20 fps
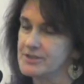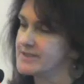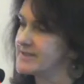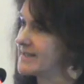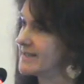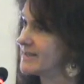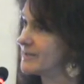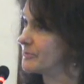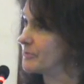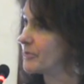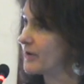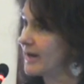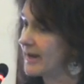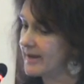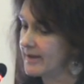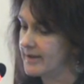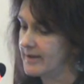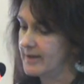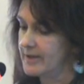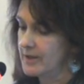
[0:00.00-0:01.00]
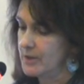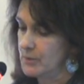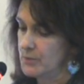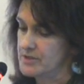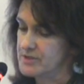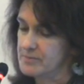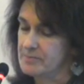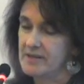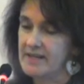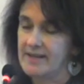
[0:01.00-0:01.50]
just at the break
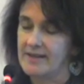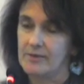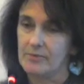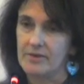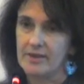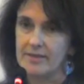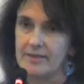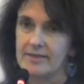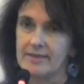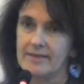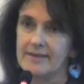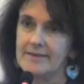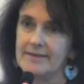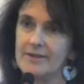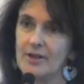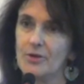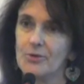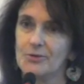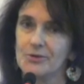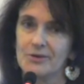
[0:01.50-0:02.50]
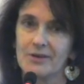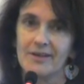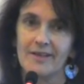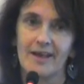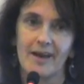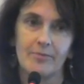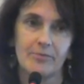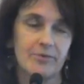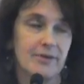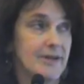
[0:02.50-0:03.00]
was meeting with the local
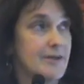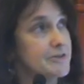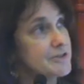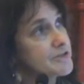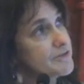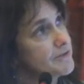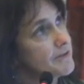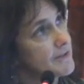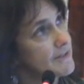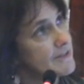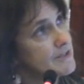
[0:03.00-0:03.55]
collaborators for